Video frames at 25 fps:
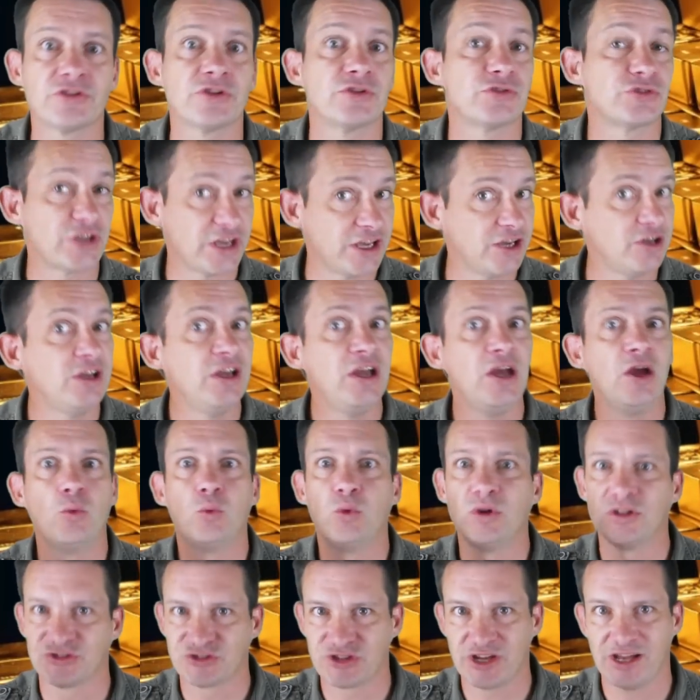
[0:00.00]
they say,
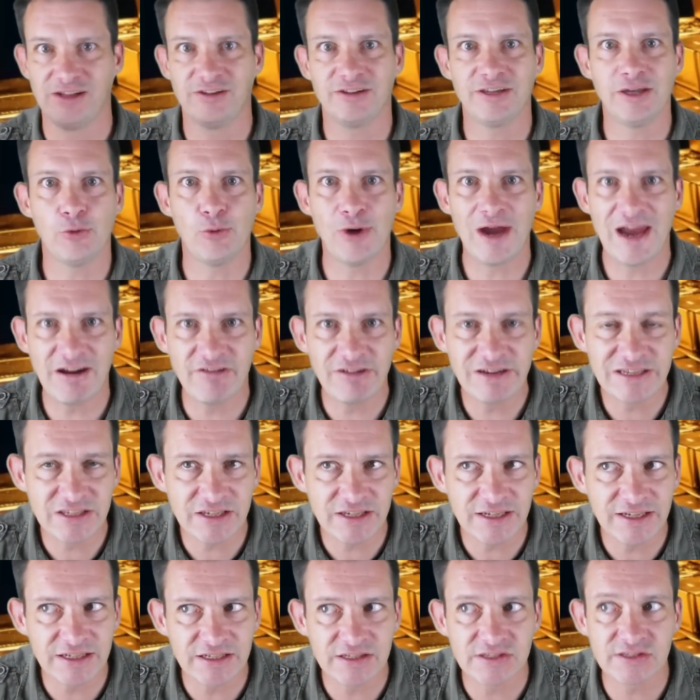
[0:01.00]
we'll tell you where it
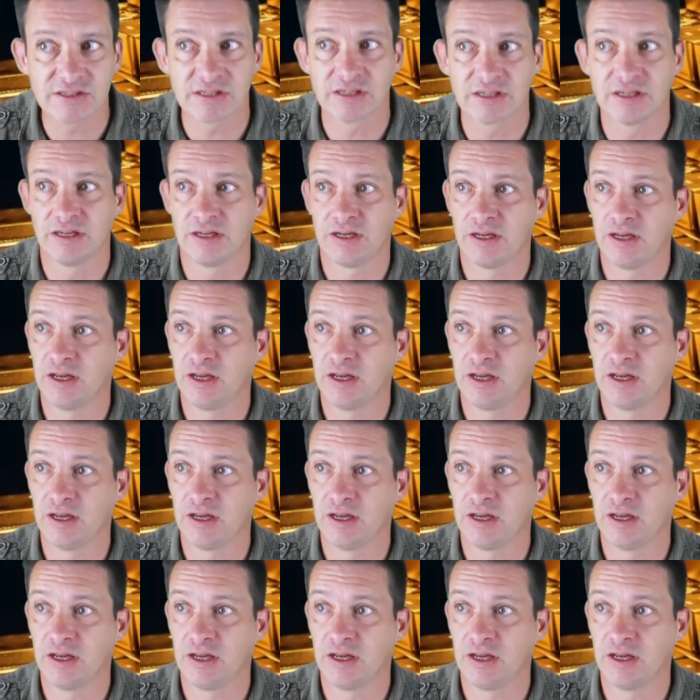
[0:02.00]
is,